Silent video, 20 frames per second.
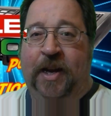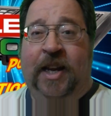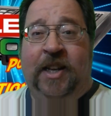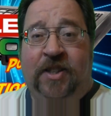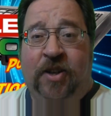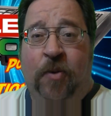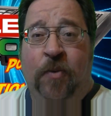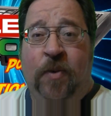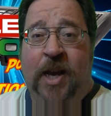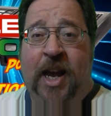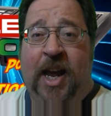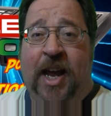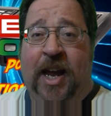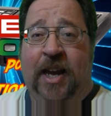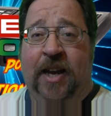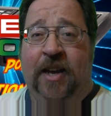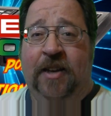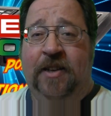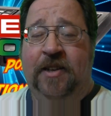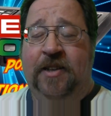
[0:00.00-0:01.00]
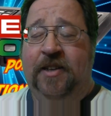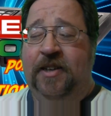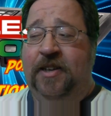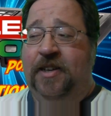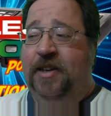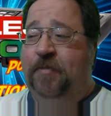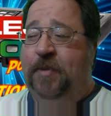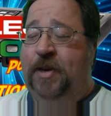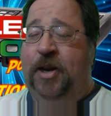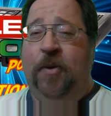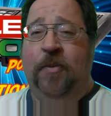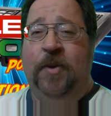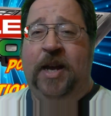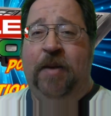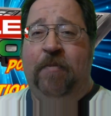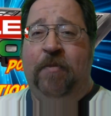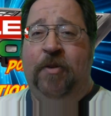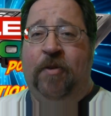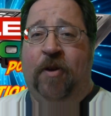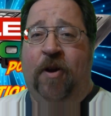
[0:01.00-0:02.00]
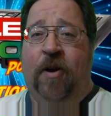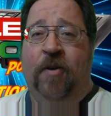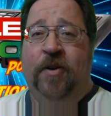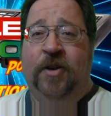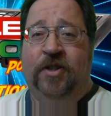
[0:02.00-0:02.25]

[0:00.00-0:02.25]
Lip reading: It's okay. I mean, don't get me wrong.